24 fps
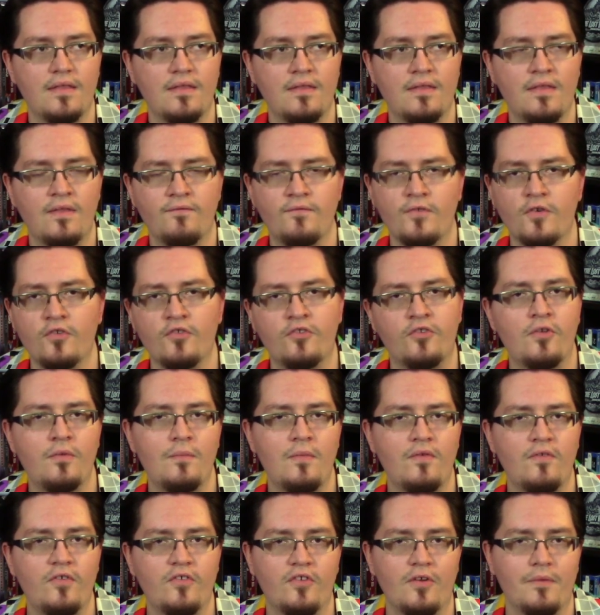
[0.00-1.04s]
the first two
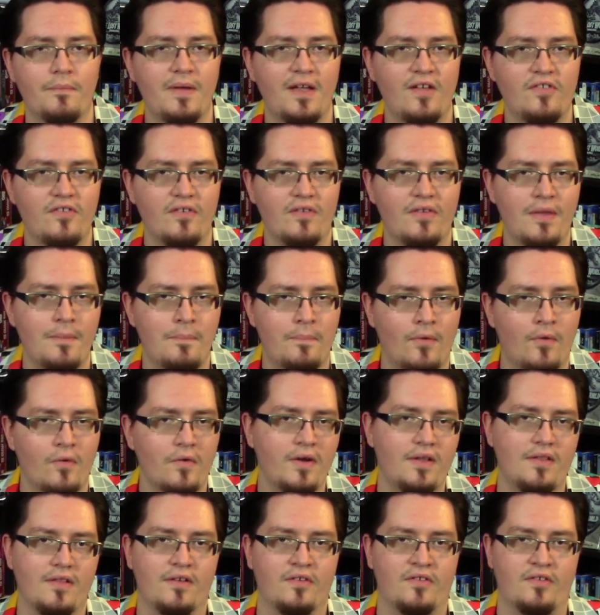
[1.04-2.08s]
movies are basically
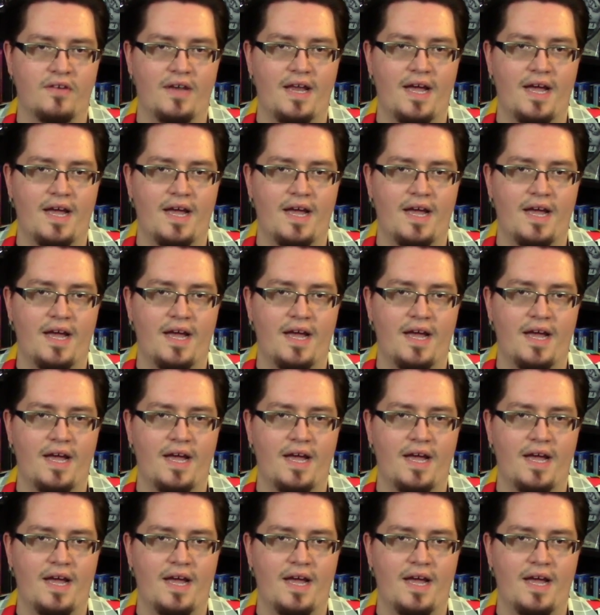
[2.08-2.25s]
pointless